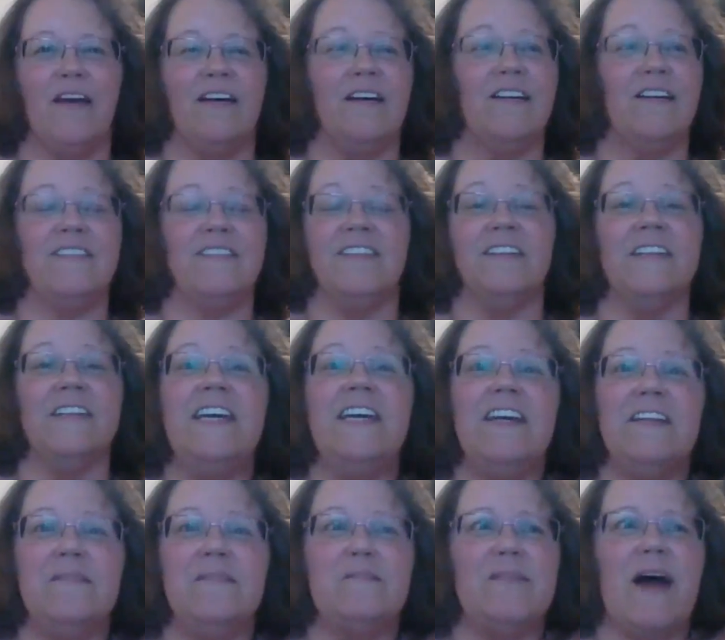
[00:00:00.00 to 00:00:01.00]

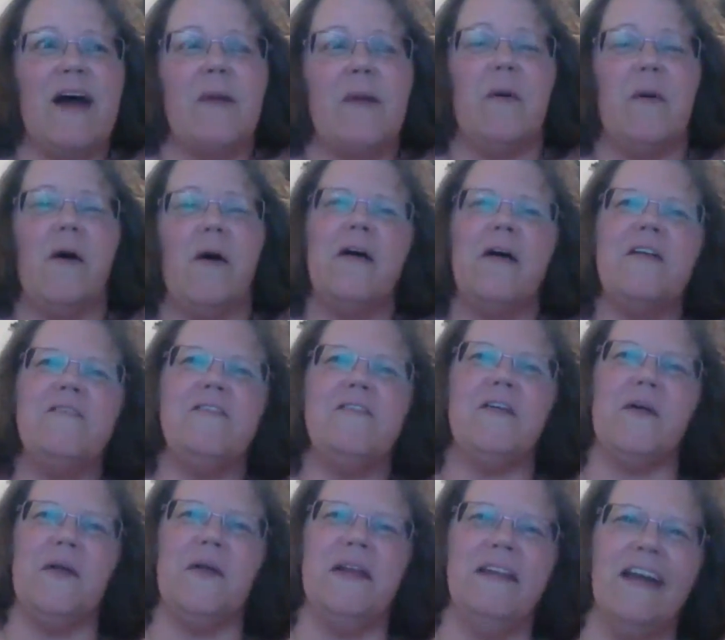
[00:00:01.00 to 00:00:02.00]
delete that part of
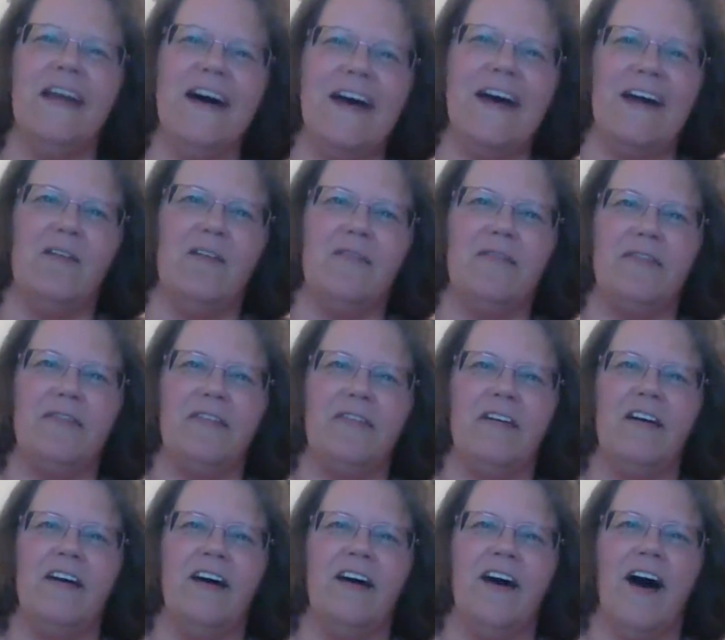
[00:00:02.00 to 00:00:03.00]
your life.
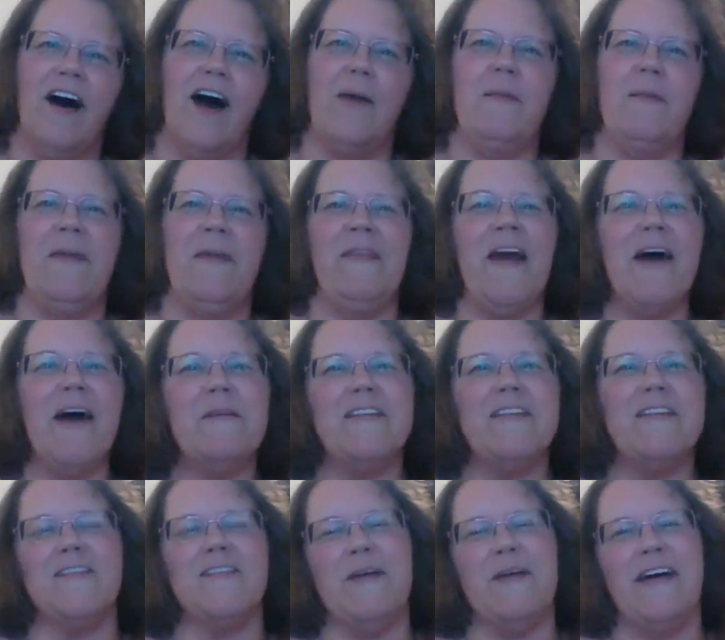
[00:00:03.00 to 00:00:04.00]
I mean, that
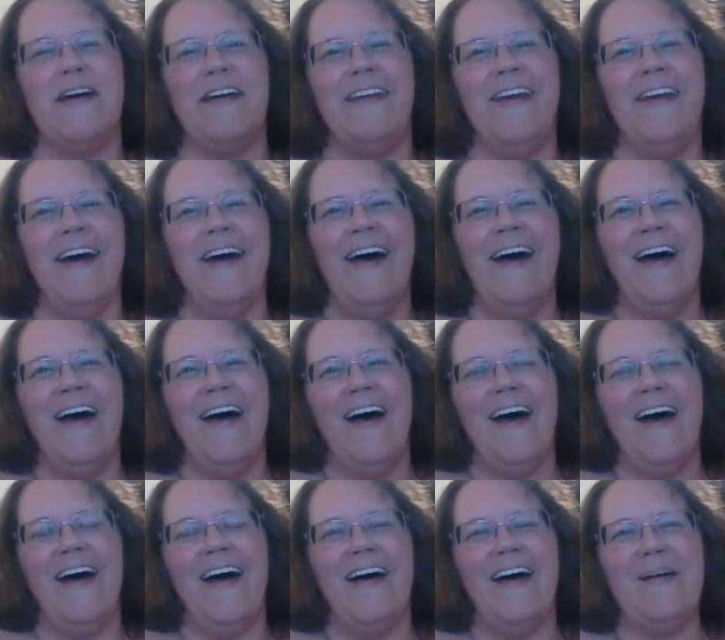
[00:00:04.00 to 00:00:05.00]
must have been
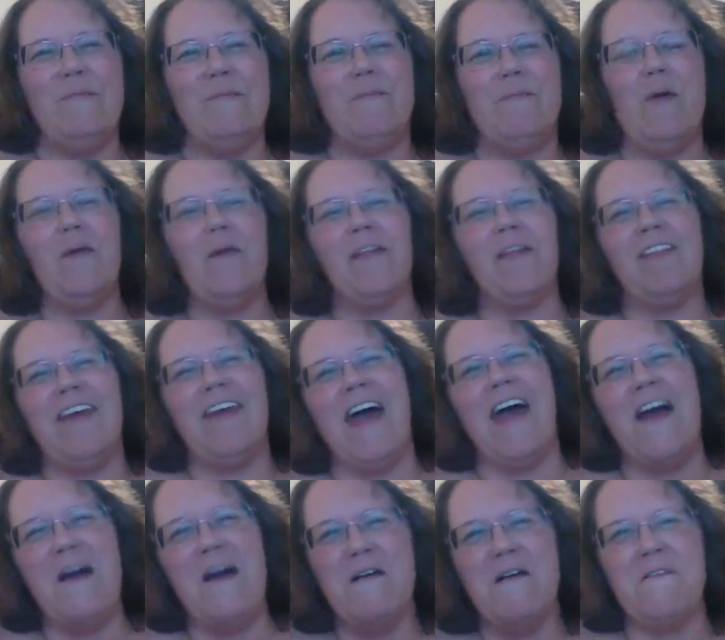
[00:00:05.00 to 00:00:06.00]
both
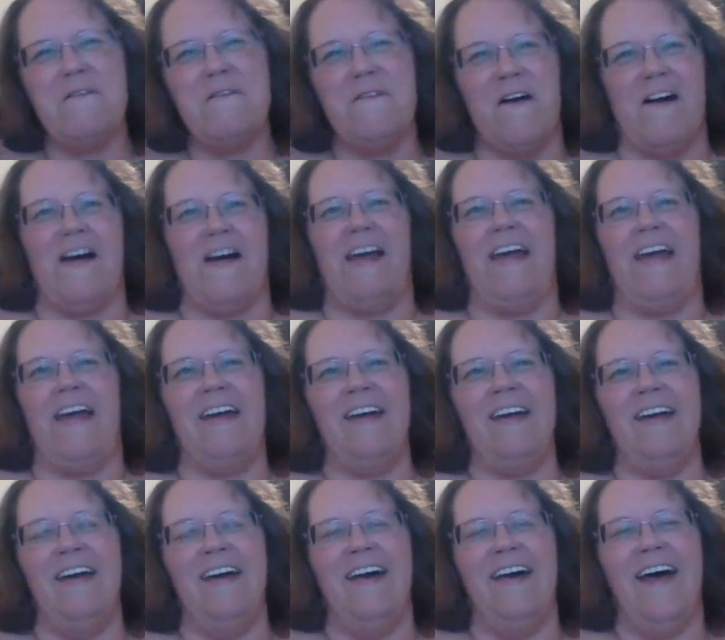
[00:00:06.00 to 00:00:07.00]
terrifying
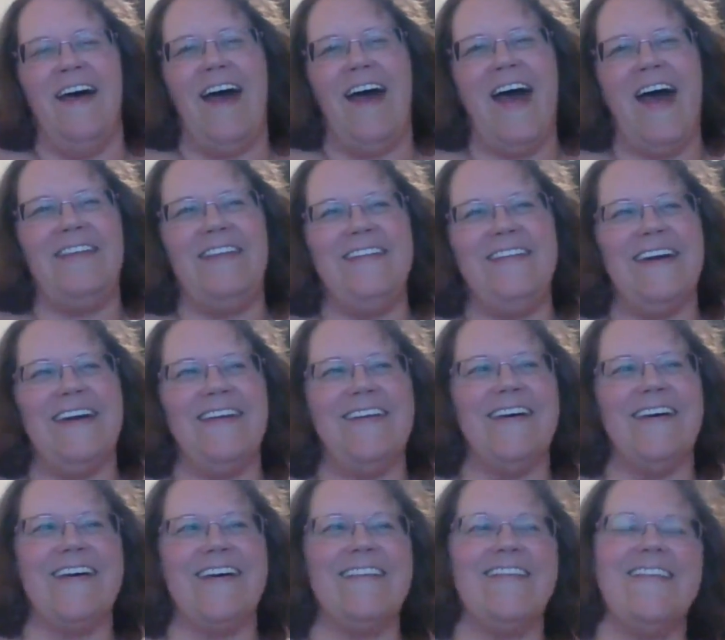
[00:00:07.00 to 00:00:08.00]
and yet
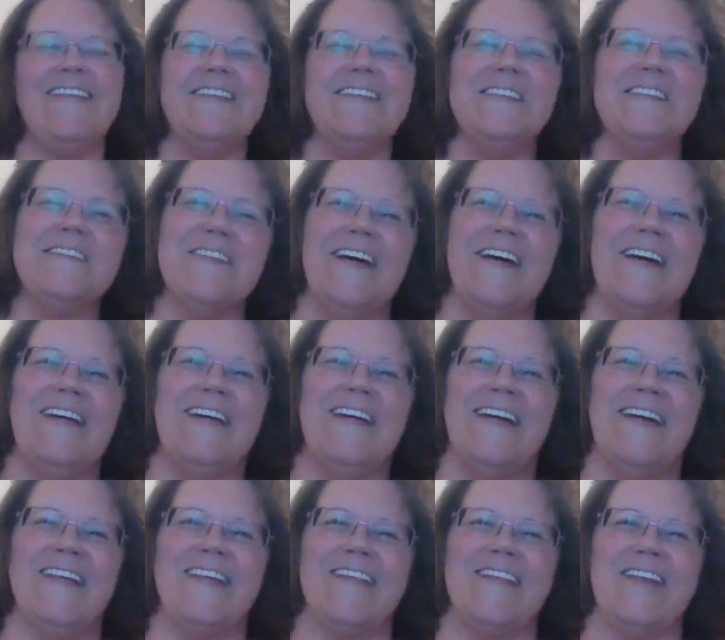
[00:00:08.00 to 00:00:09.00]
exhilarating
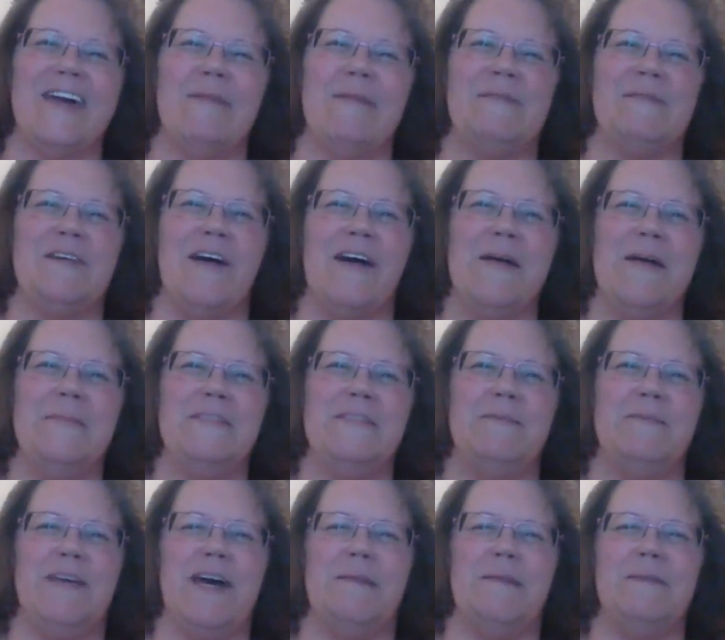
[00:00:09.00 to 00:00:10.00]
at the same time,
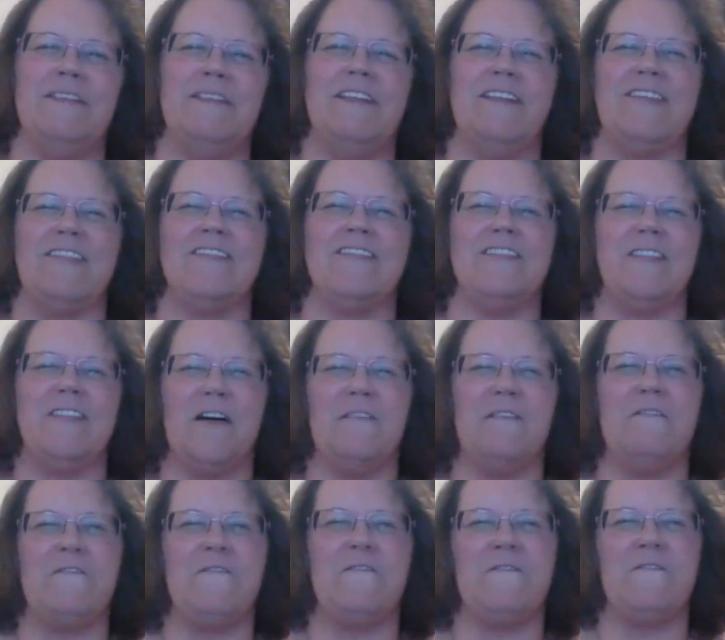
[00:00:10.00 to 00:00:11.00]
to be able to
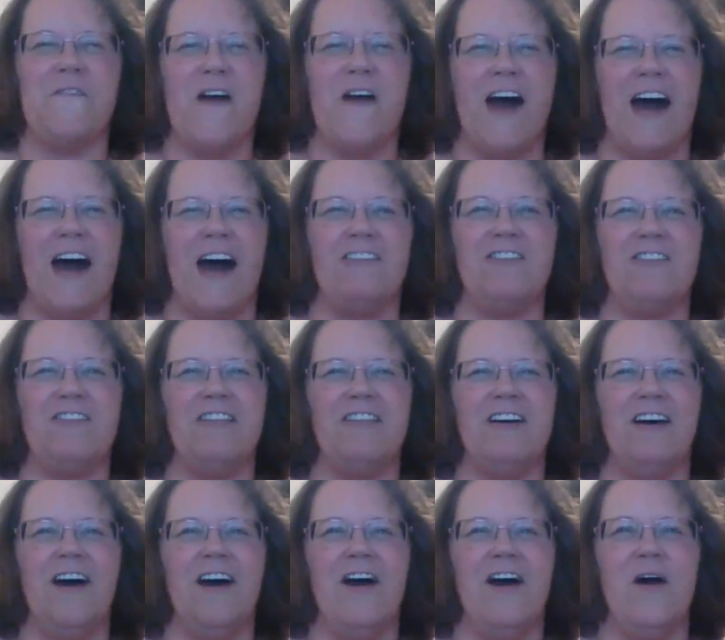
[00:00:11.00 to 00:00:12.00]
start fresh
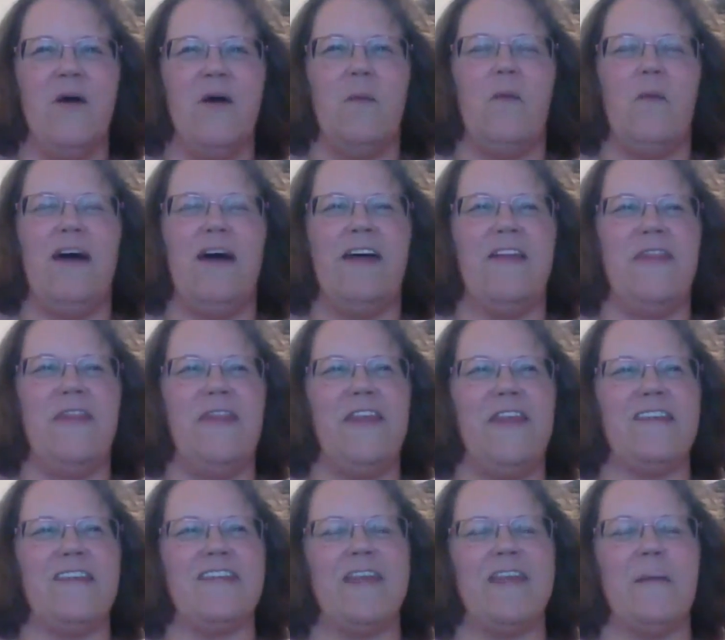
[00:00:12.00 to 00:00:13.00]
with
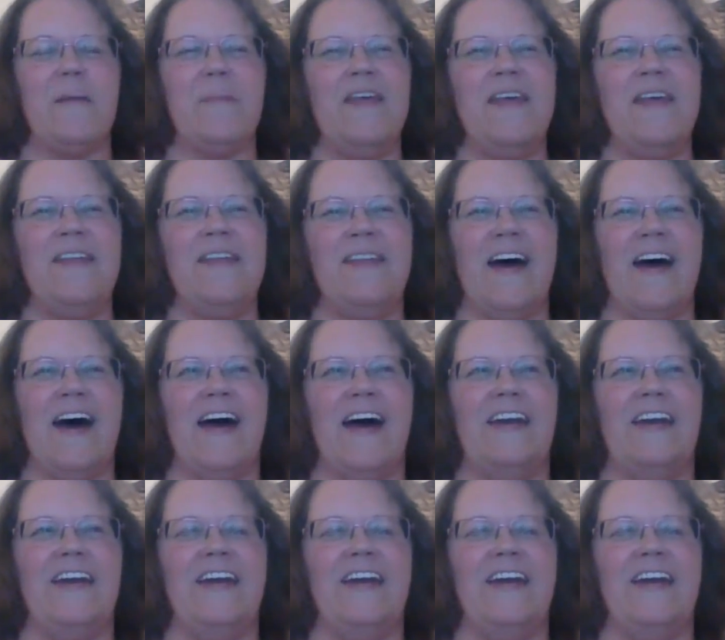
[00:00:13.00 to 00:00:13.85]
something that